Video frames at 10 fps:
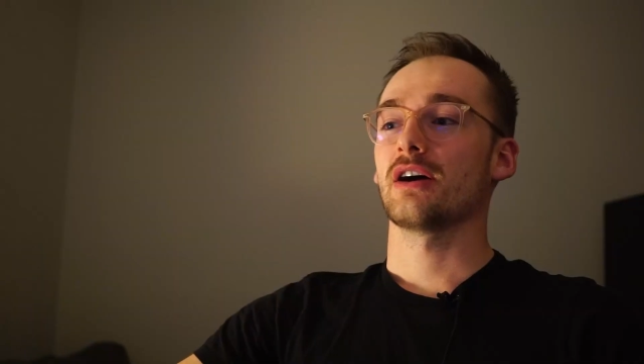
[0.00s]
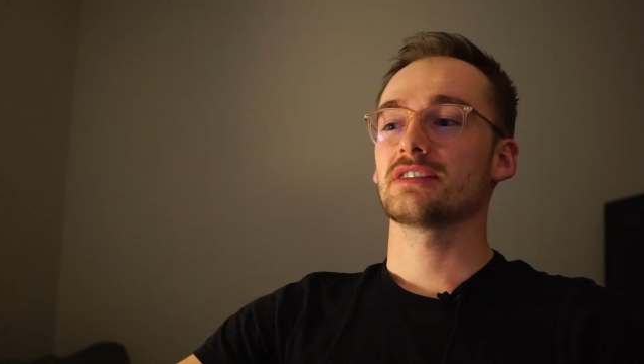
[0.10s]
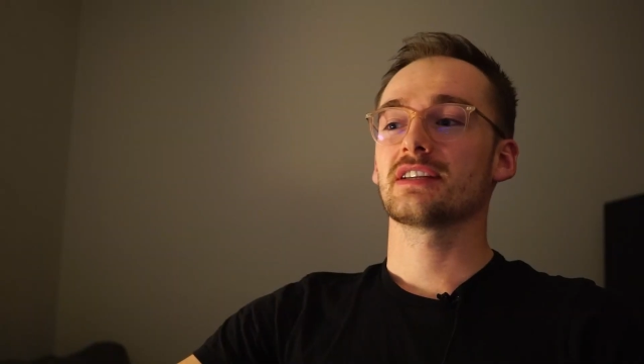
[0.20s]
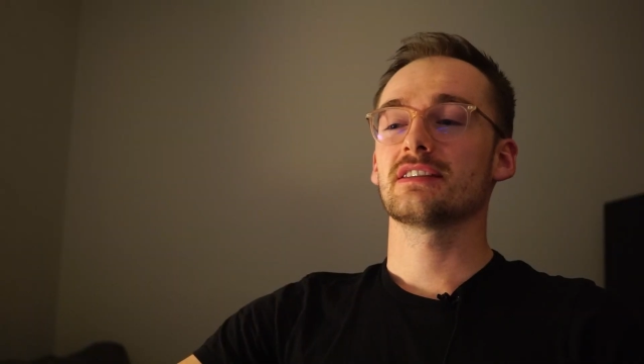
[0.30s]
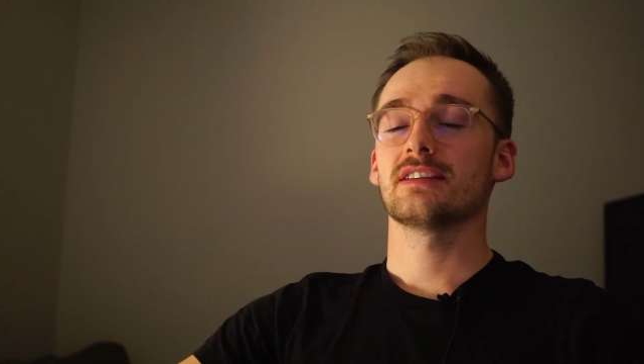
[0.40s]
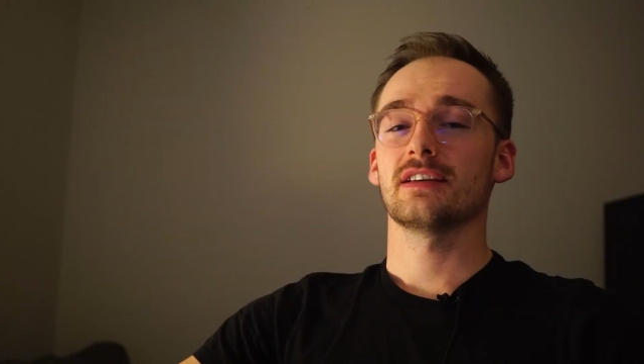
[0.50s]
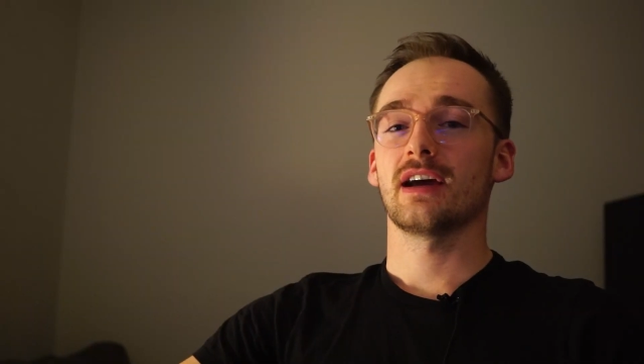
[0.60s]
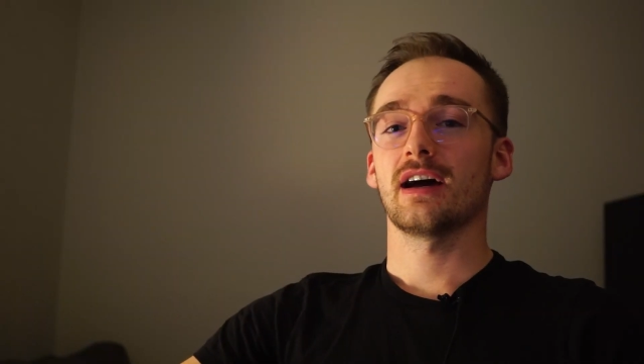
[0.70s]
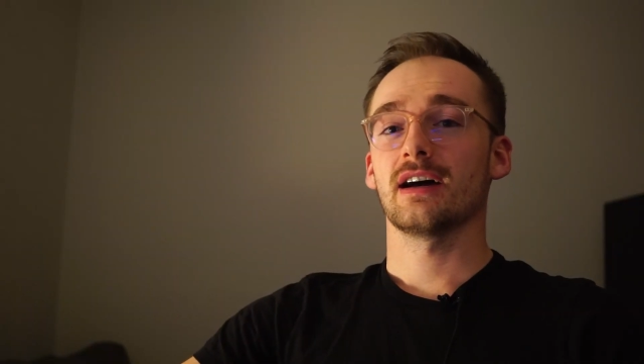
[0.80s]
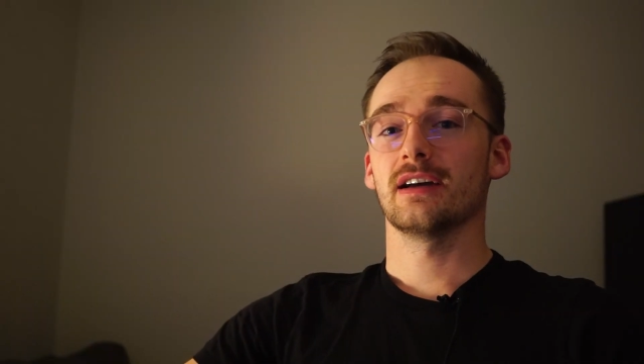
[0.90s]
as you can see,
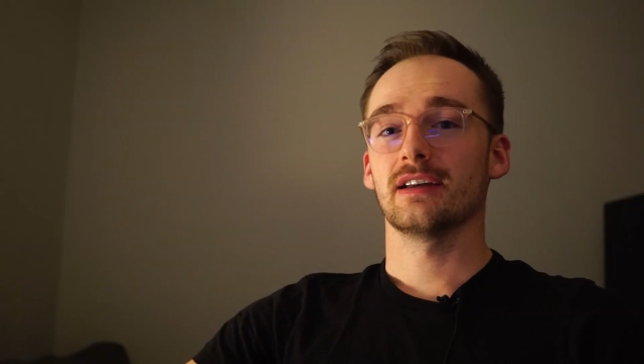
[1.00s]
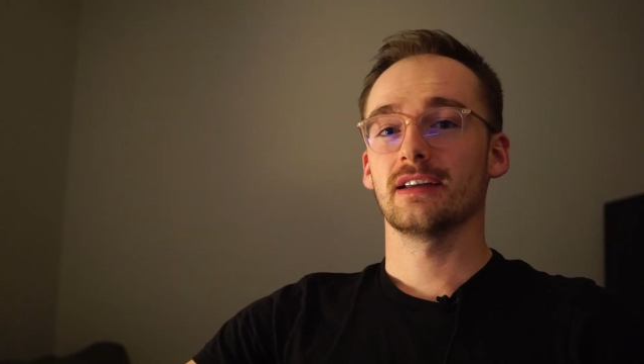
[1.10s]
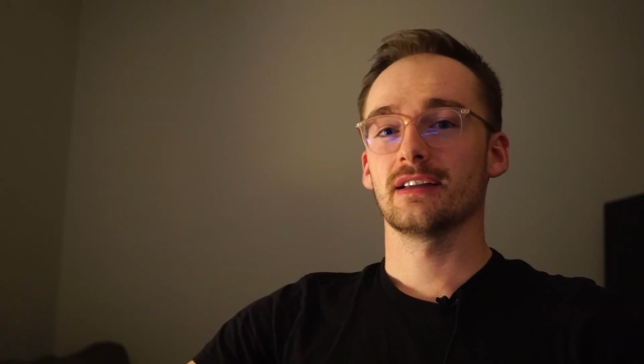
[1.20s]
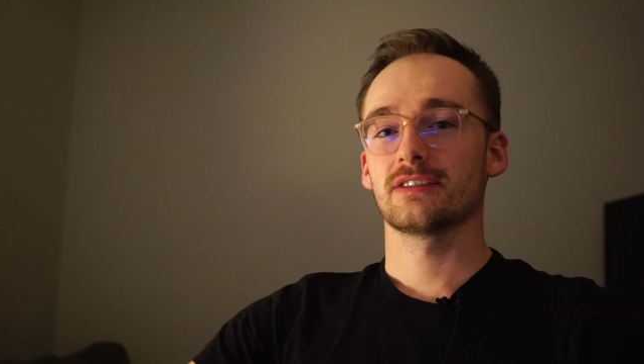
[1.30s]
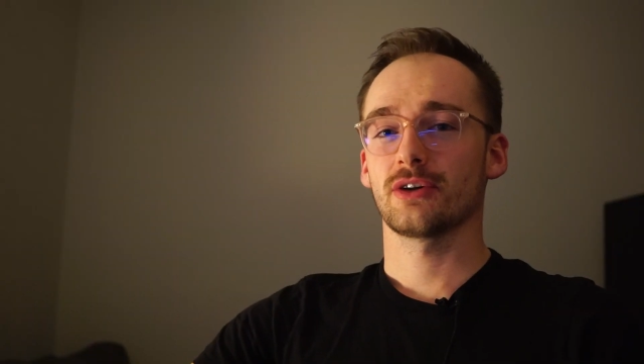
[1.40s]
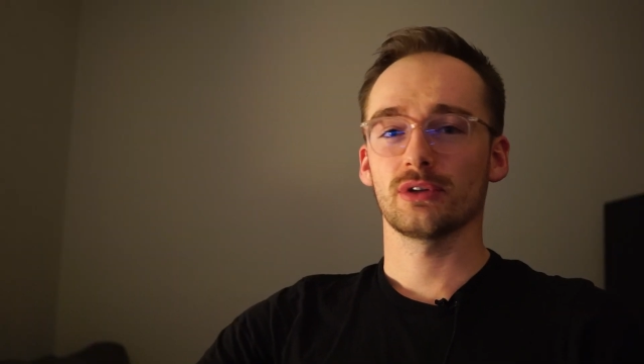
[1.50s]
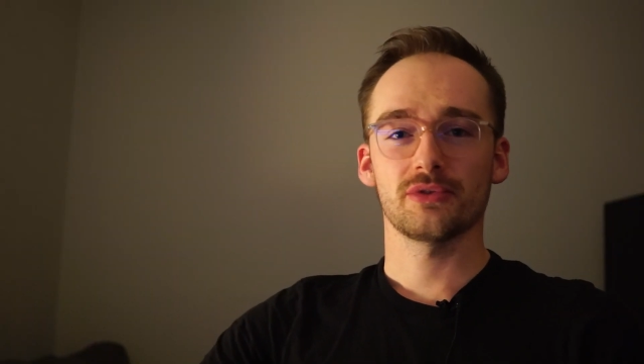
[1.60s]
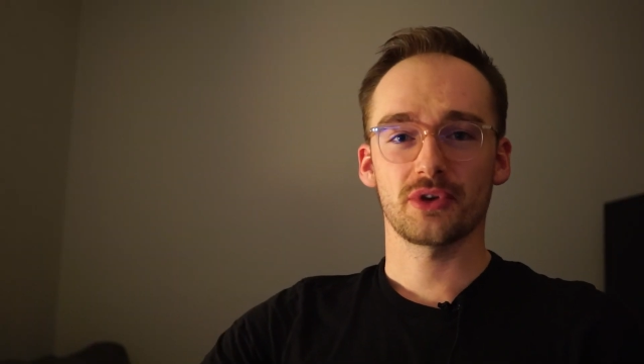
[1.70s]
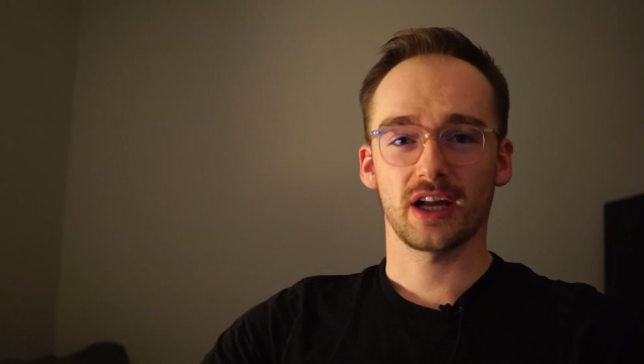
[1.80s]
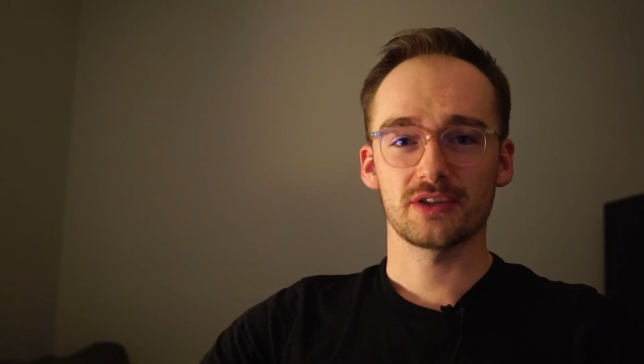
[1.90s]
I totally
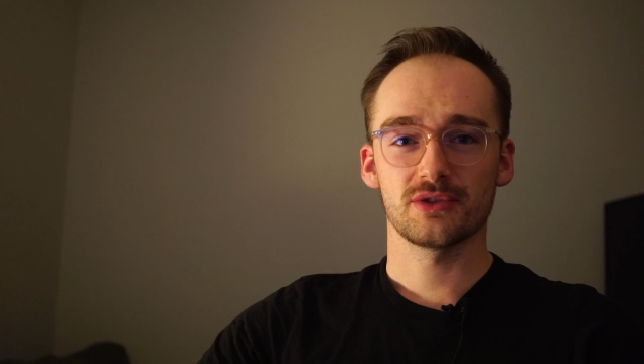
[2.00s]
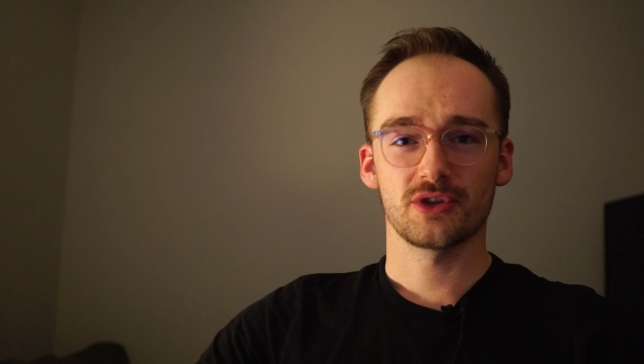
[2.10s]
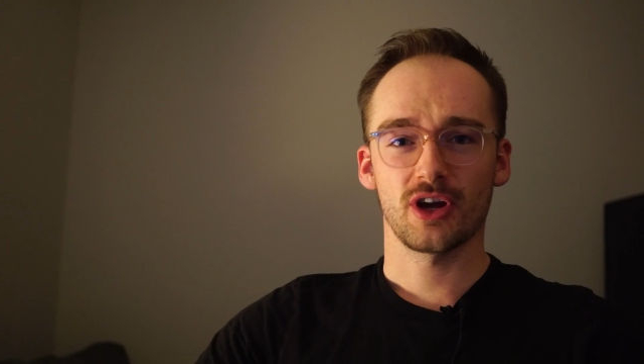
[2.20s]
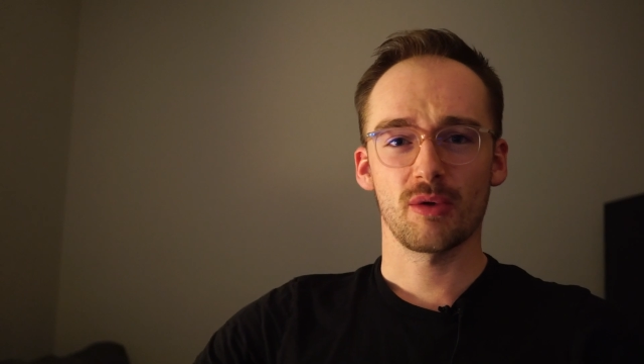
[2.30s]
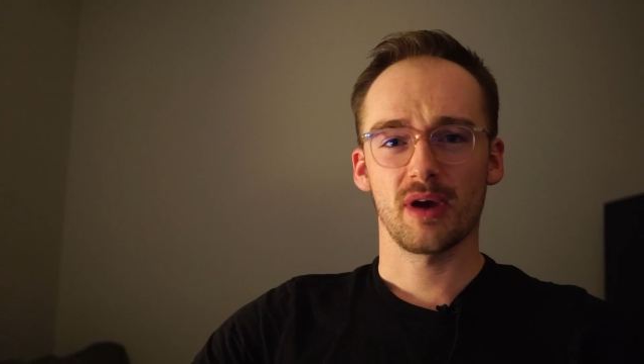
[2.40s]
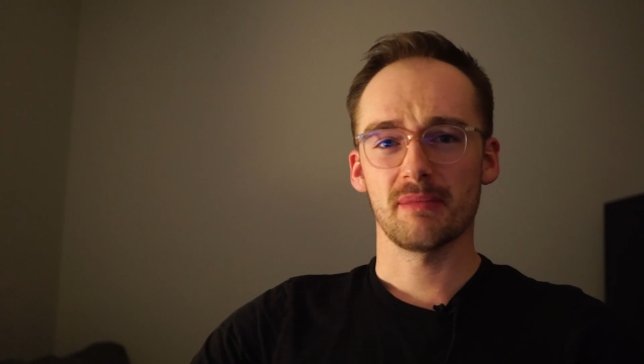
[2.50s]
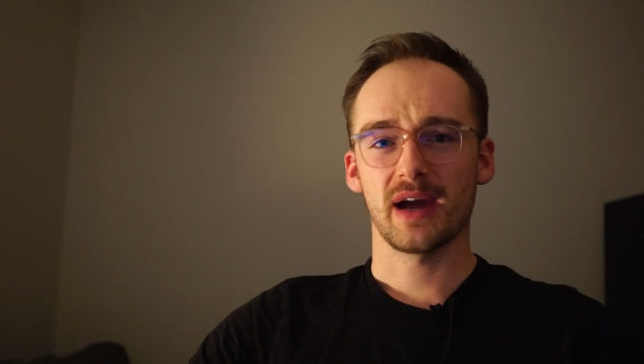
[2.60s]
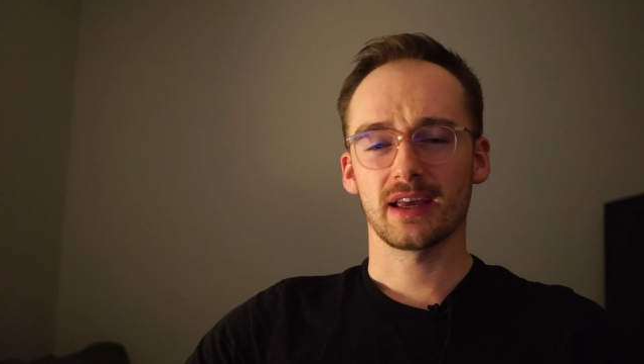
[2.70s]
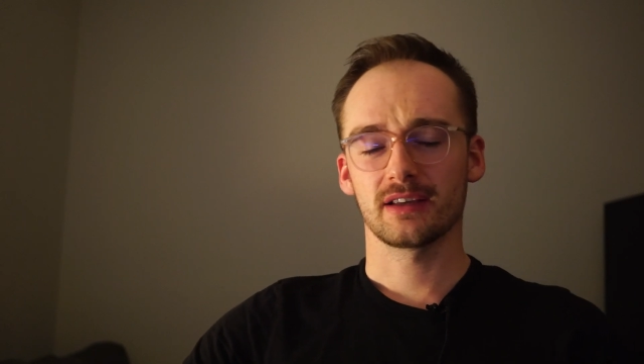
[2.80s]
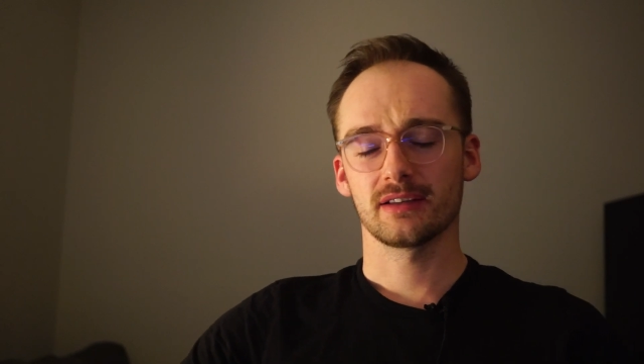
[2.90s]
forgot to turn on my mic.